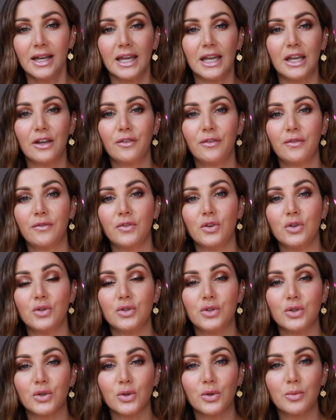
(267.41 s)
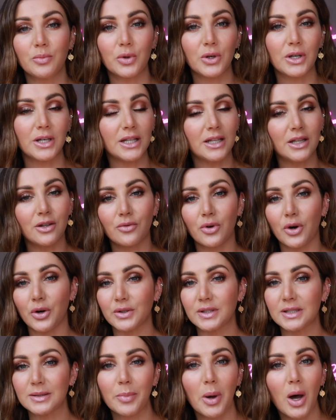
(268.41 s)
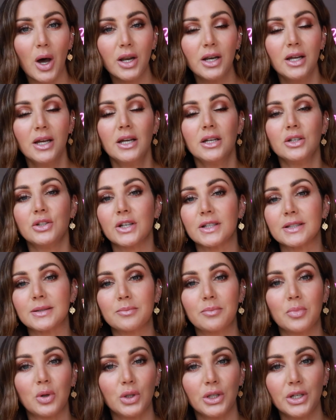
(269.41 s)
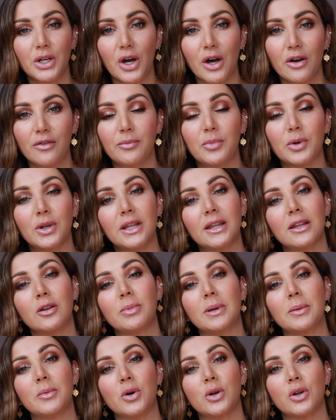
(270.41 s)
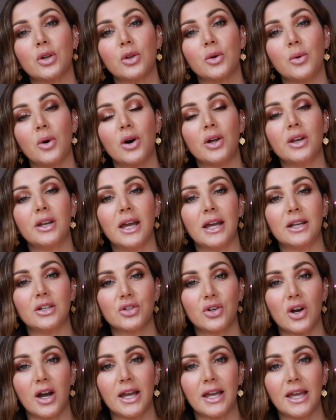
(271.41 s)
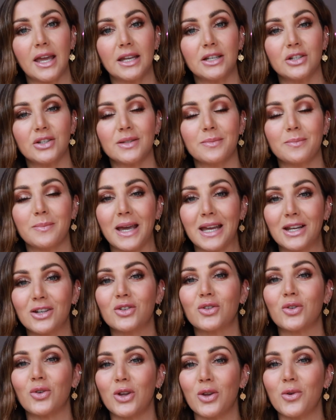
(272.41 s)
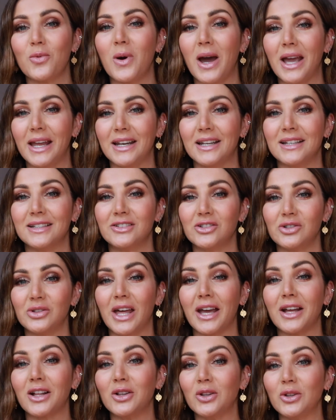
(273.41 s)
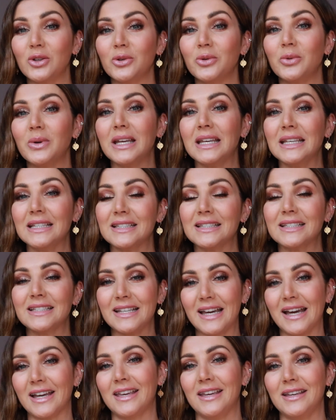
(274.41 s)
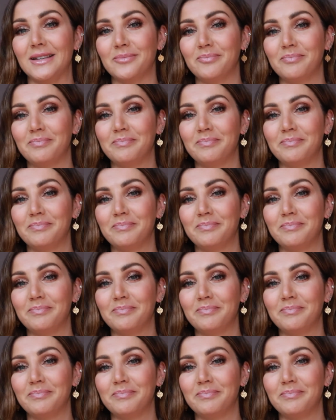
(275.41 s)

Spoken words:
If you do put it in the wrong spot, just pull it off, put a little bit more glue on and try again. Just make sure you wait until that glue is tacky.